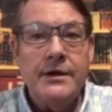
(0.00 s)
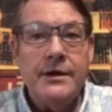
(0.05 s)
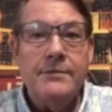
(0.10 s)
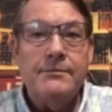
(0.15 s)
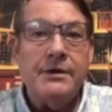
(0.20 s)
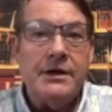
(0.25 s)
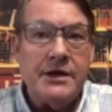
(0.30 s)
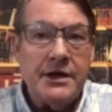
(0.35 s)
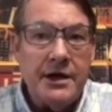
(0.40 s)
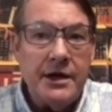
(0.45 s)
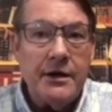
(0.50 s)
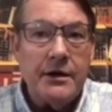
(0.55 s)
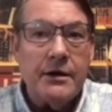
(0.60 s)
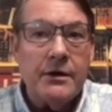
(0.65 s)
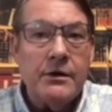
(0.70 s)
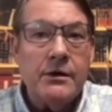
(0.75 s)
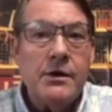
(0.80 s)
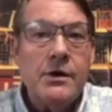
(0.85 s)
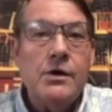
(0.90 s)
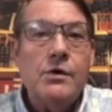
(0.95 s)
But
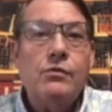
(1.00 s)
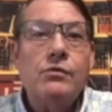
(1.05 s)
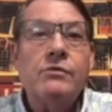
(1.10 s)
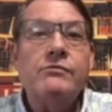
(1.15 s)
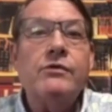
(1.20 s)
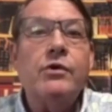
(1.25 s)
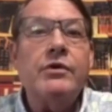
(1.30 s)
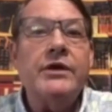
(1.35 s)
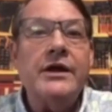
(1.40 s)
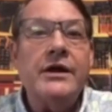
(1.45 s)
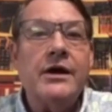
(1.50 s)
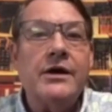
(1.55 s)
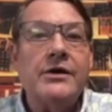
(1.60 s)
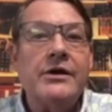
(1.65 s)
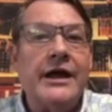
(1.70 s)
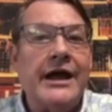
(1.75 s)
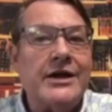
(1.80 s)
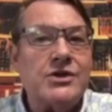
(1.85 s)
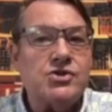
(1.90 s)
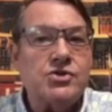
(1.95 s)
here, we're voting our
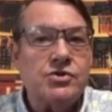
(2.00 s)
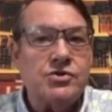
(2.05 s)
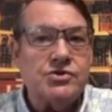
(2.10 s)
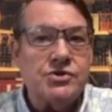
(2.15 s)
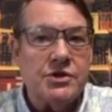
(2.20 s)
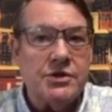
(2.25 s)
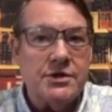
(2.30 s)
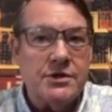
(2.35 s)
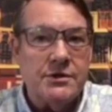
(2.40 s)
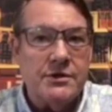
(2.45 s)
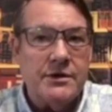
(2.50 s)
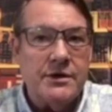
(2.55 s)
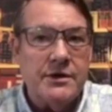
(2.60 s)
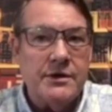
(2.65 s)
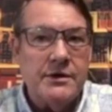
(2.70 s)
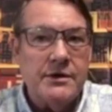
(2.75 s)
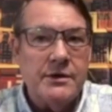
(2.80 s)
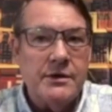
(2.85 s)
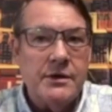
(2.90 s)
national security.